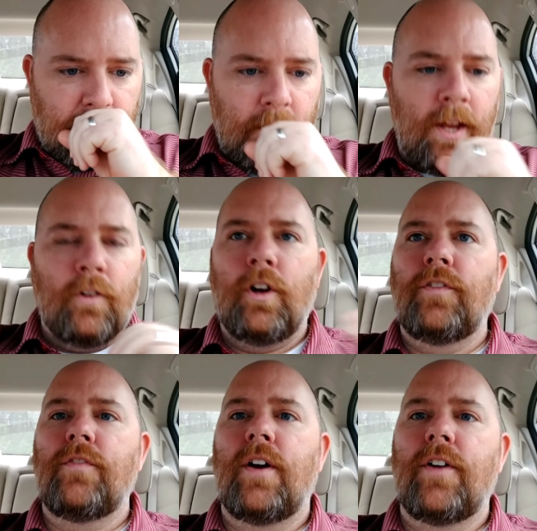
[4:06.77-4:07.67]
I don't know
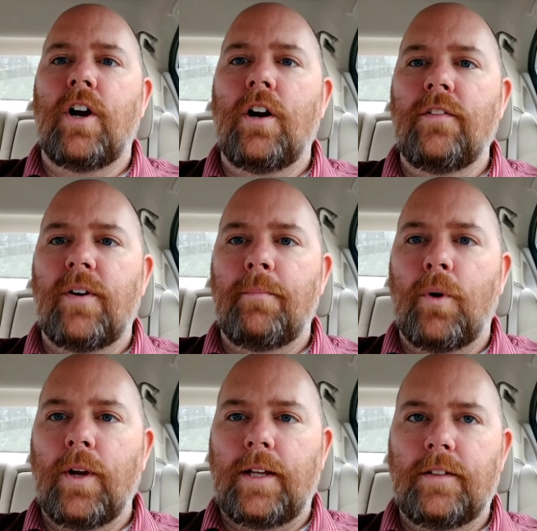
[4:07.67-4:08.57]
if you've ever heard of a
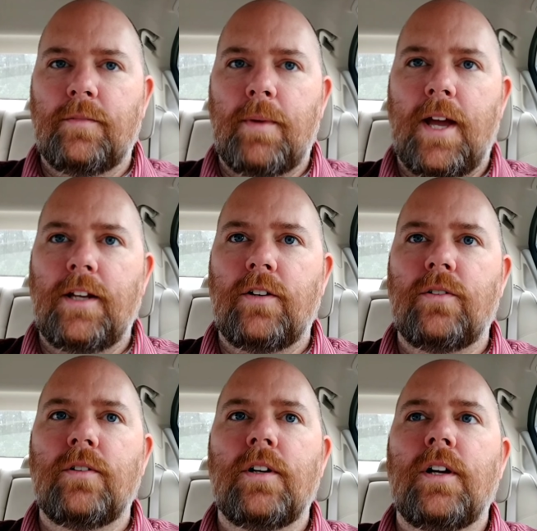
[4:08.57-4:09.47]
Boykin
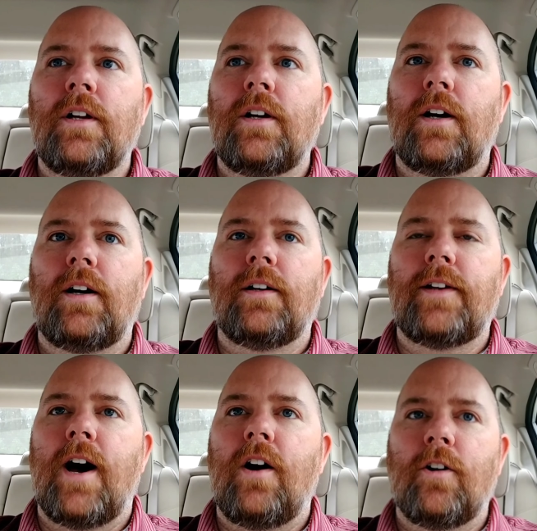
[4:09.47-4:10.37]
Spaniel uh,
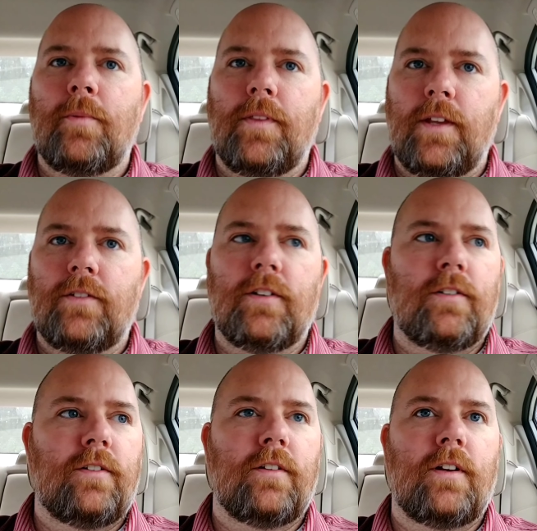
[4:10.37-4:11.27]
dog, but this
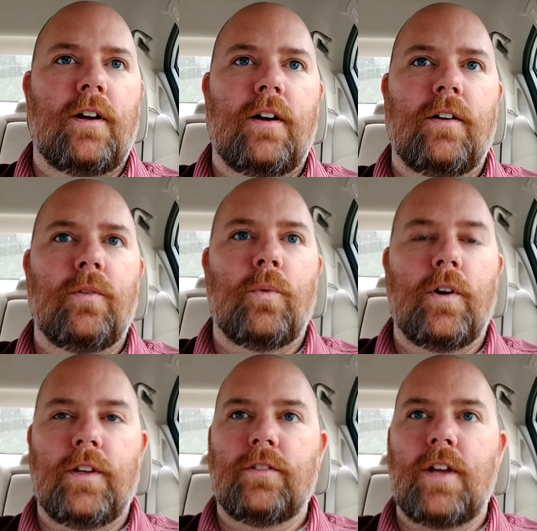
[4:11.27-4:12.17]
is uh,
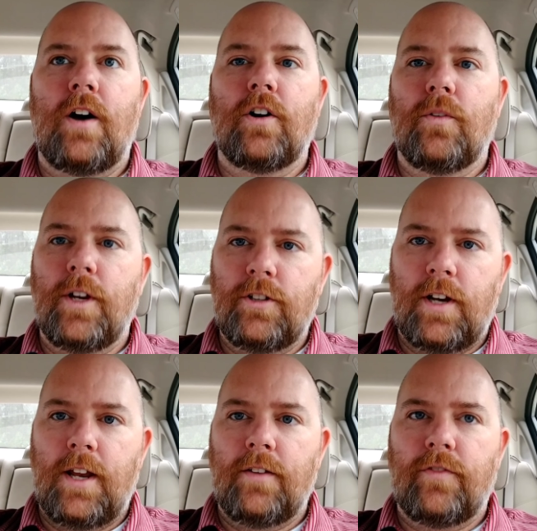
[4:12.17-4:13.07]
where this dog
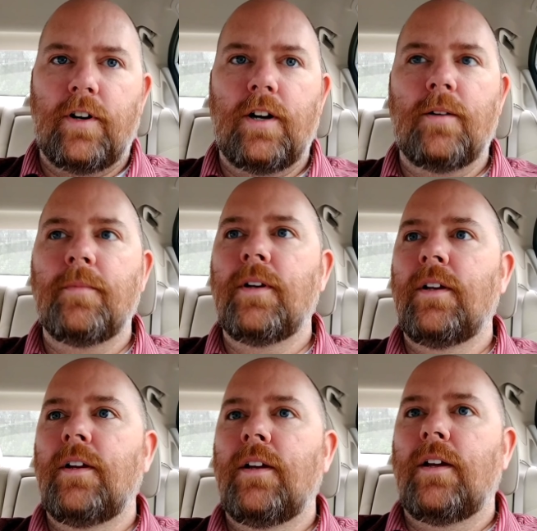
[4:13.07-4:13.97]
originated from.
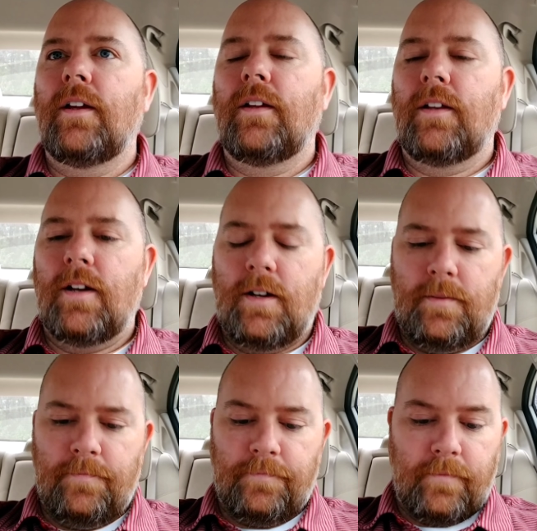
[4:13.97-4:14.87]
And
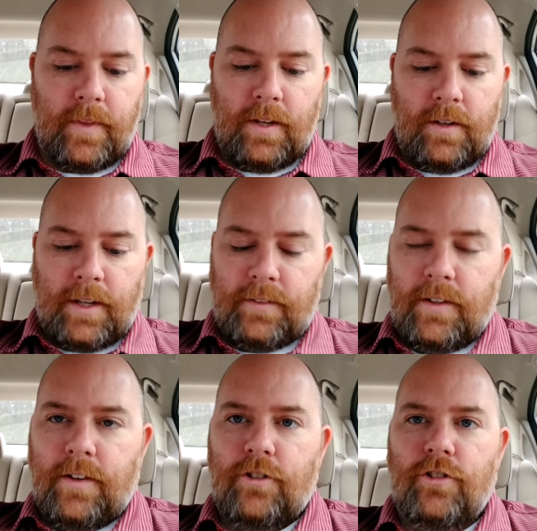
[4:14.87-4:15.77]
um, like I
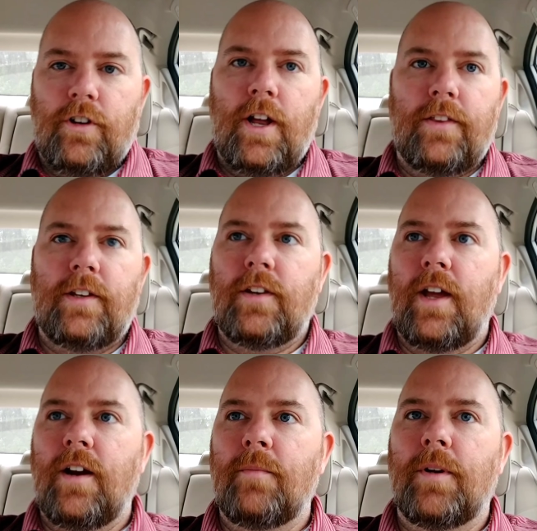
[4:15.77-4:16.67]
said, there's nothing
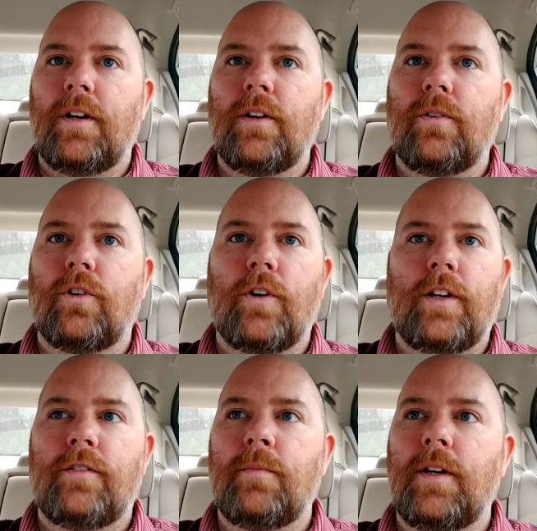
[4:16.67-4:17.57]
there but a little
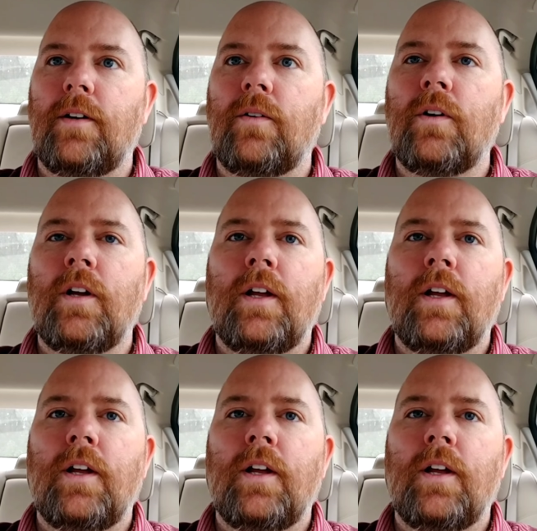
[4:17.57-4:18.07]
grits meal